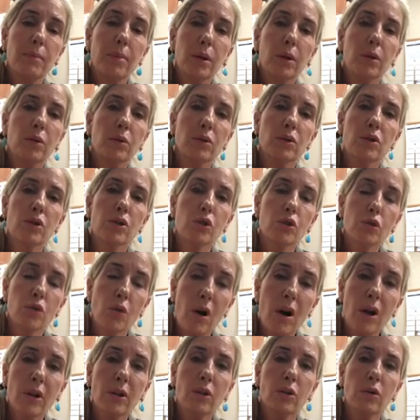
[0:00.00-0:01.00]
build
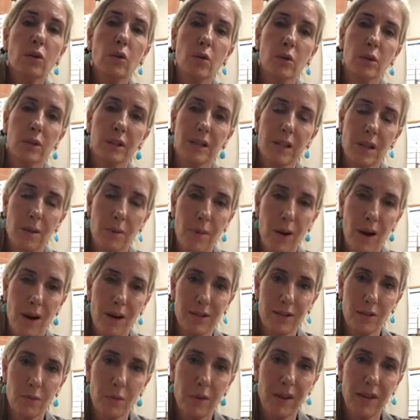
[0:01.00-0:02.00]
stronger loyalty
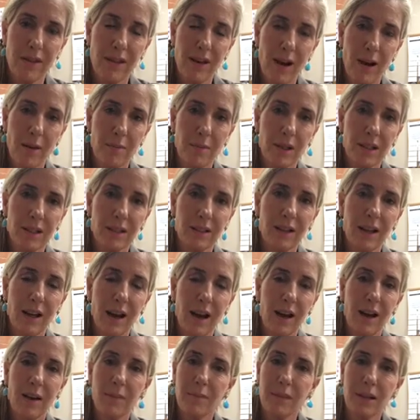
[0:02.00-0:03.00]
bonds with them, and
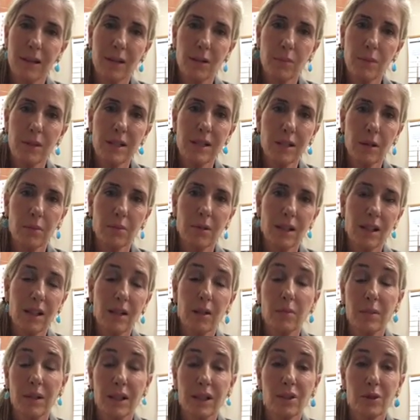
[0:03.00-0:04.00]
it'll be something
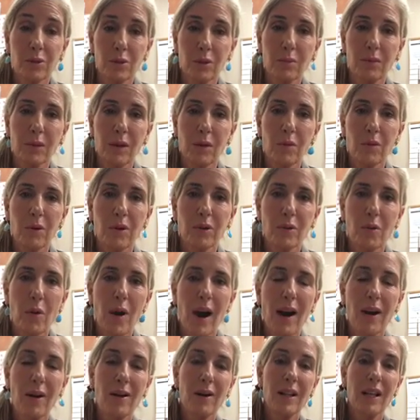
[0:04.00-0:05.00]
that'll be extremely
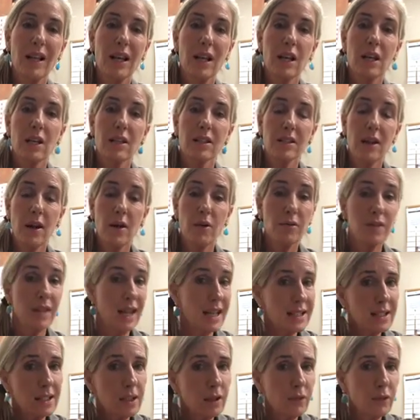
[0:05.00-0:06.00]
worthwhile. So
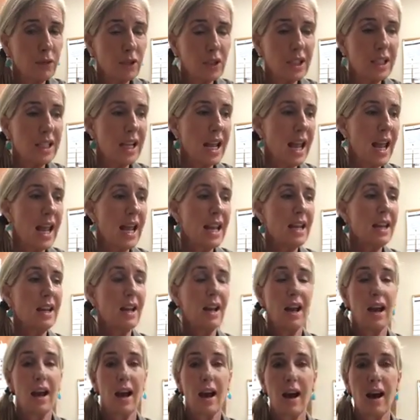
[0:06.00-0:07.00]
that's it for today.
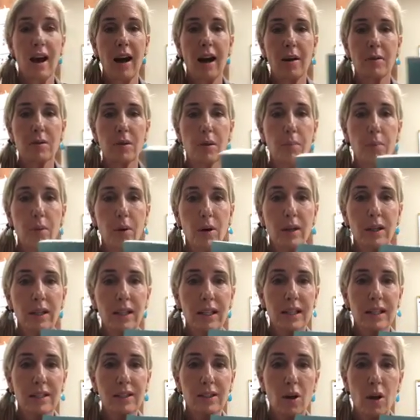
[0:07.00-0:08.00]
The
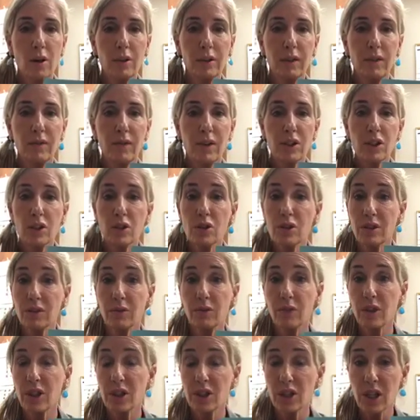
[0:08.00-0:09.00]
book is called Adventures
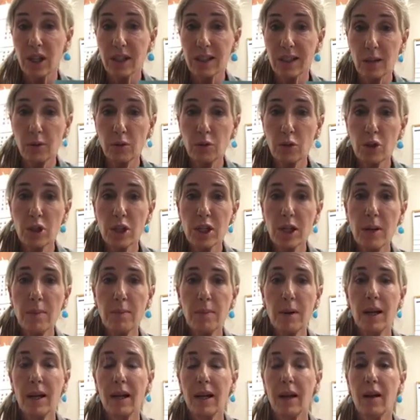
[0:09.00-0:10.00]
in Franchise Ownership,
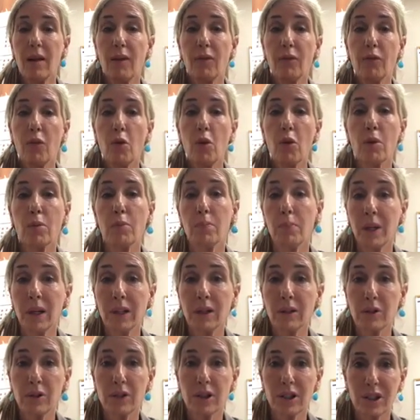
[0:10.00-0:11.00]
4
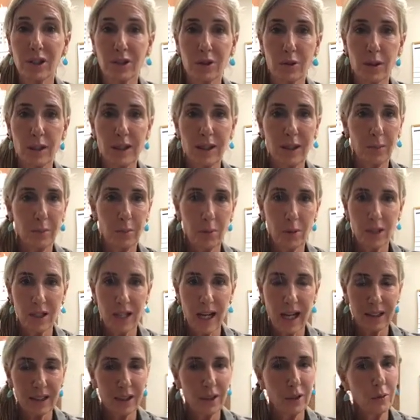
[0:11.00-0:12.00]
Pillars to Strengthen,
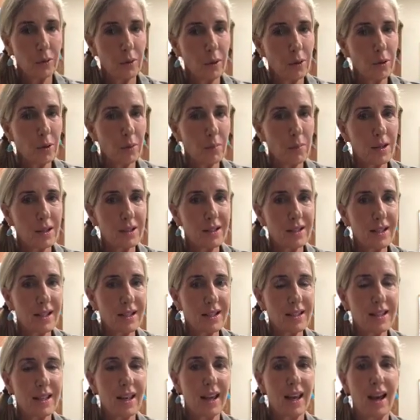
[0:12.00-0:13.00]
Protect, and Grow Your
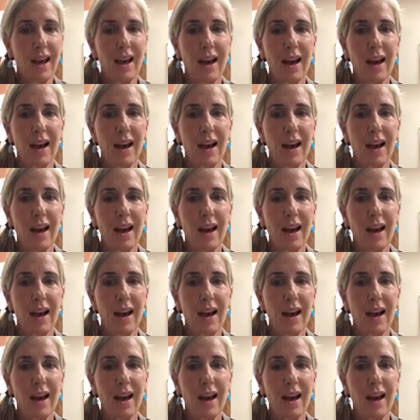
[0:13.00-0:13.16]
Business.